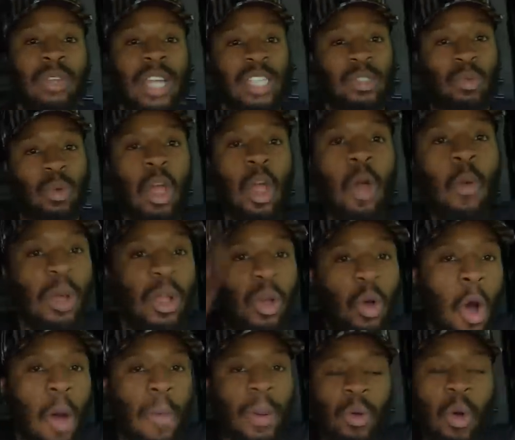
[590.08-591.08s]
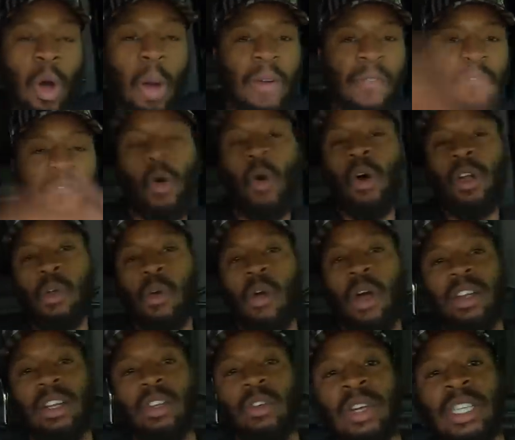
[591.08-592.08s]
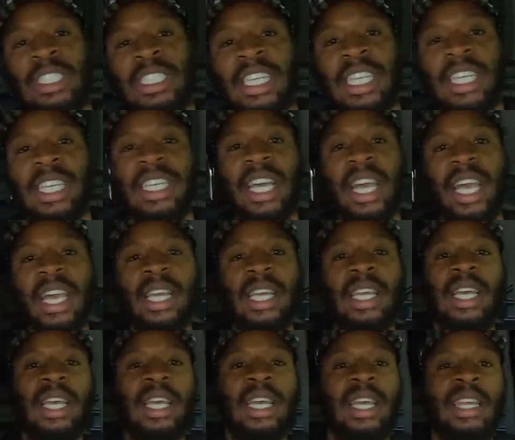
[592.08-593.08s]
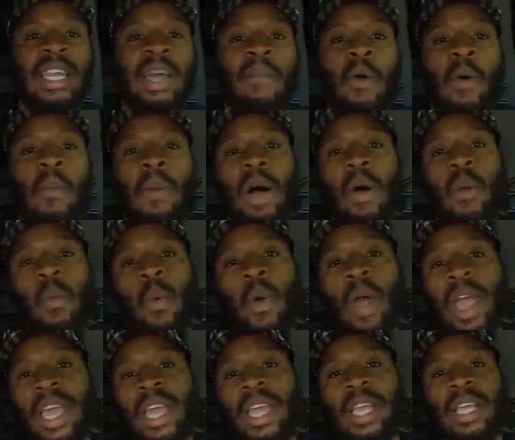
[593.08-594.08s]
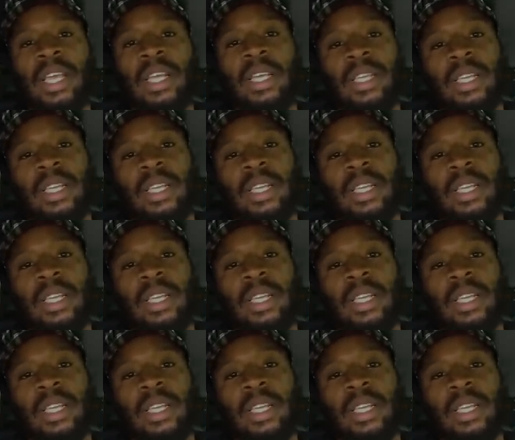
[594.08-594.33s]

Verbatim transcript: the next one. We going, we going, we flowing. You already know, I'm the D D K, and I'm on my way.